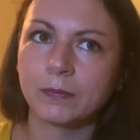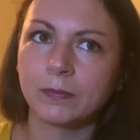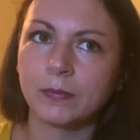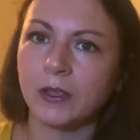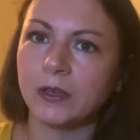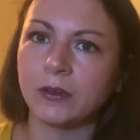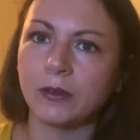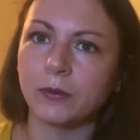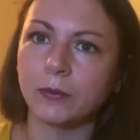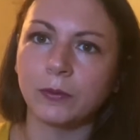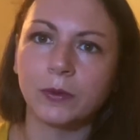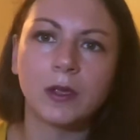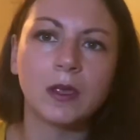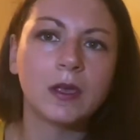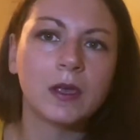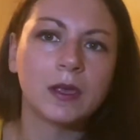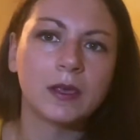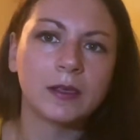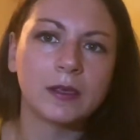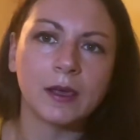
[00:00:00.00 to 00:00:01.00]
I don't.
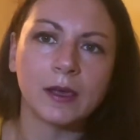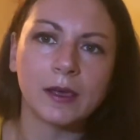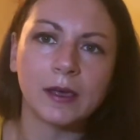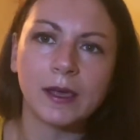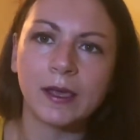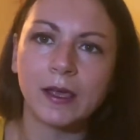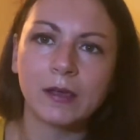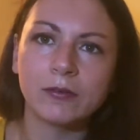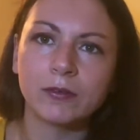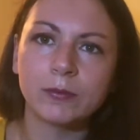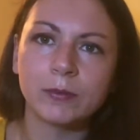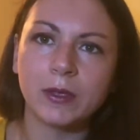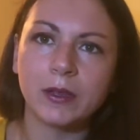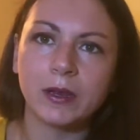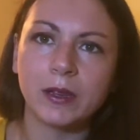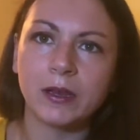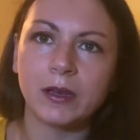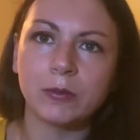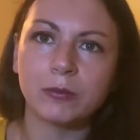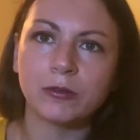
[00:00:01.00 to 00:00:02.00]
Yeah, I haven't made
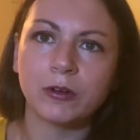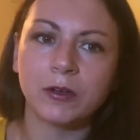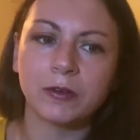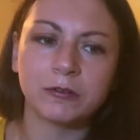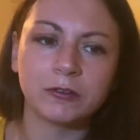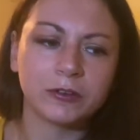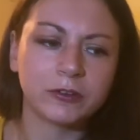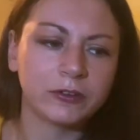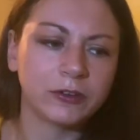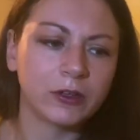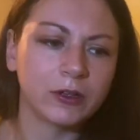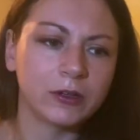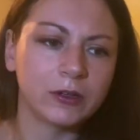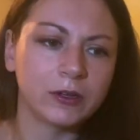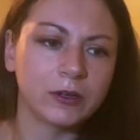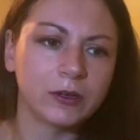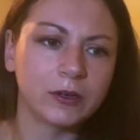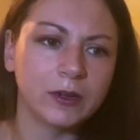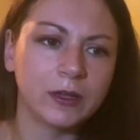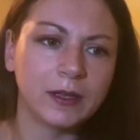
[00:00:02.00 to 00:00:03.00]
any progress
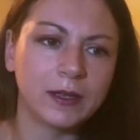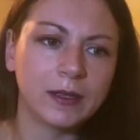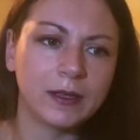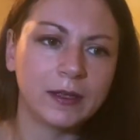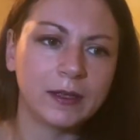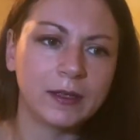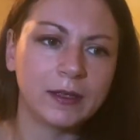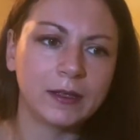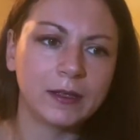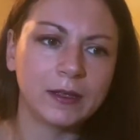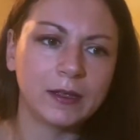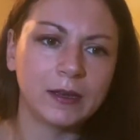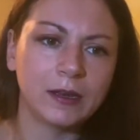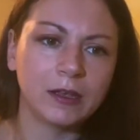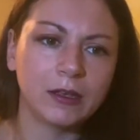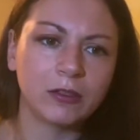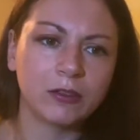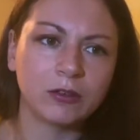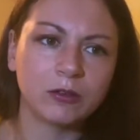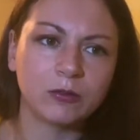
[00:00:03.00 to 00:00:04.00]
on any
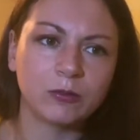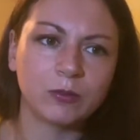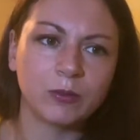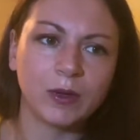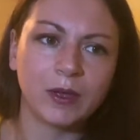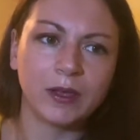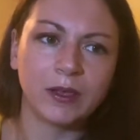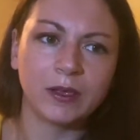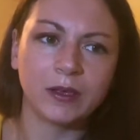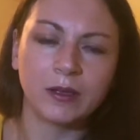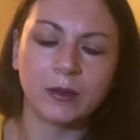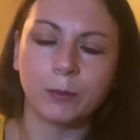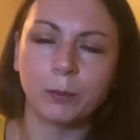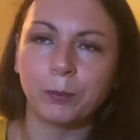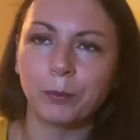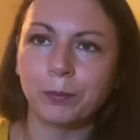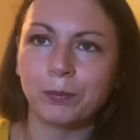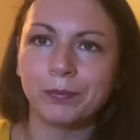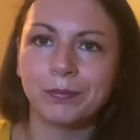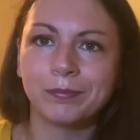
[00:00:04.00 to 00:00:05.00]
other of my, um,
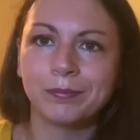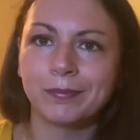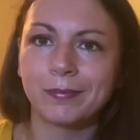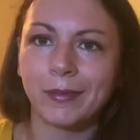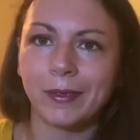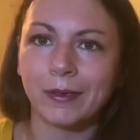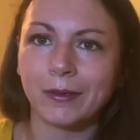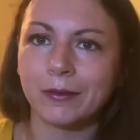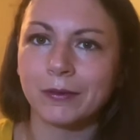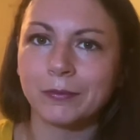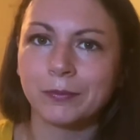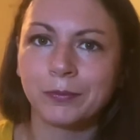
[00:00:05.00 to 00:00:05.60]
like,